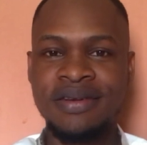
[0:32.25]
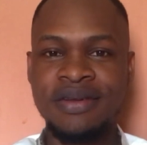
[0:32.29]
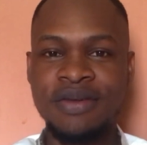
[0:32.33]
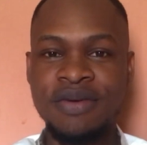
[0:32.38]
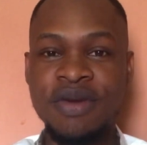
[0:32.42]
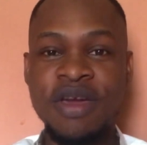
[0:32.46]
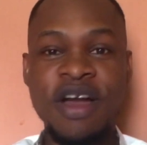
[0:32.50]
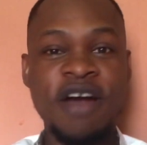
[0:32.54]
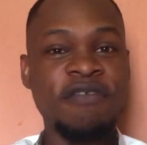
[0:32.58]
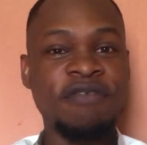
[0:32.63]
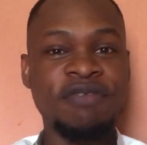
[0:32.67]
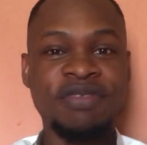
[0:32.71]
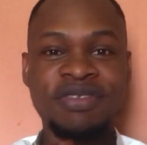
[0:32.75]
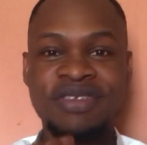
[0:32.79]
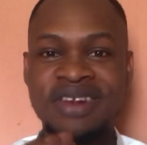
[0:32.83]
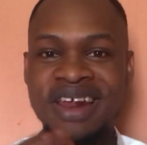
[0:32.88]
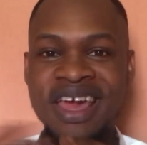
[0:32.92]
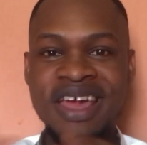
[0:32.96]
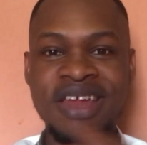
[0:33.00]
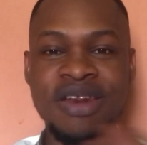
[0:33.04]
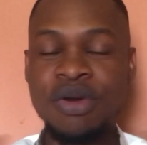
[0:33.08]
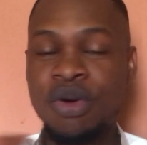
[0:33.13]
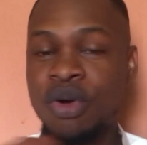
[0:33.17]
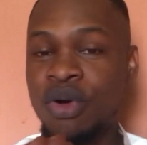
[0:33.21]
You have
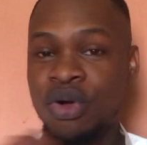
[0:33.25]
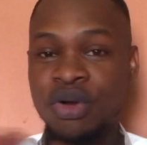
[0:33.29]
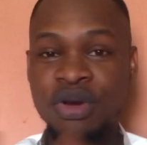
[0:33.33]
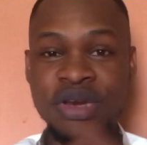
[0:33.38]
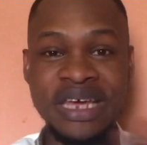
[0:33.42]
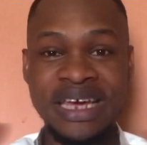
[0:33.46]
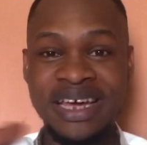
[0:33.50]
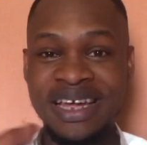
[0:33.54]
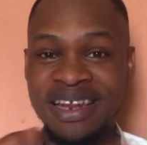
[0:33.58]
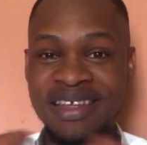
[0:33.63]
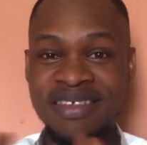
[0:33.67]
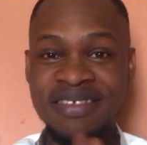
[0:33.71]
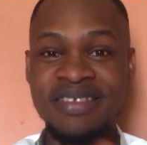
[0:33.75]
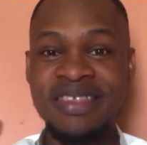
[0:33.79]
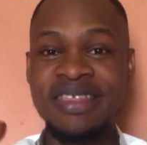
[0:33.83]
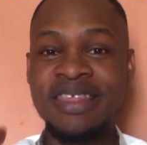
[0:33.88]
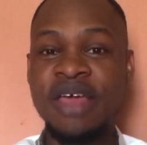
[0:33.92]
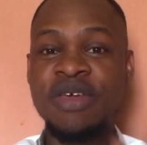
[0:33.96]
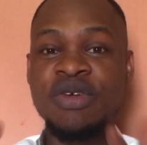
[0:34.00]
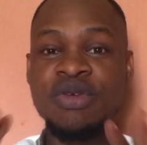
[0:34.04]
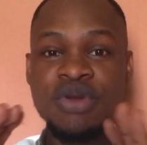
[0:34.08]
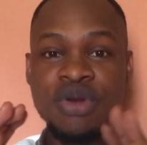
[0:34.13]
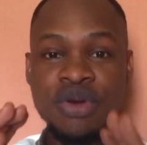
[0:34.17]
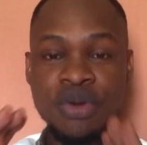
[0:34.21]
tried all the cleansing that
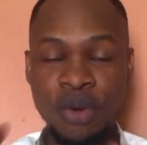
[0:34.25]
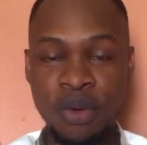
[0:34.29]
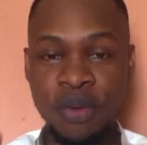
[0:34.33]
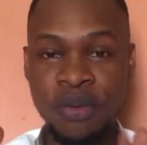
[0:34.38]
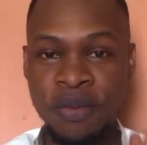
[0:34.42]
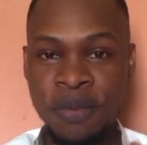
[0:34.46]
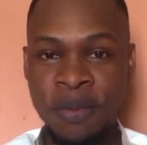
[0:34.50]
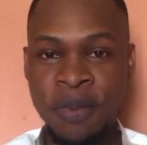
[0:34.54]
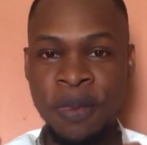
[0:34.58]
you know,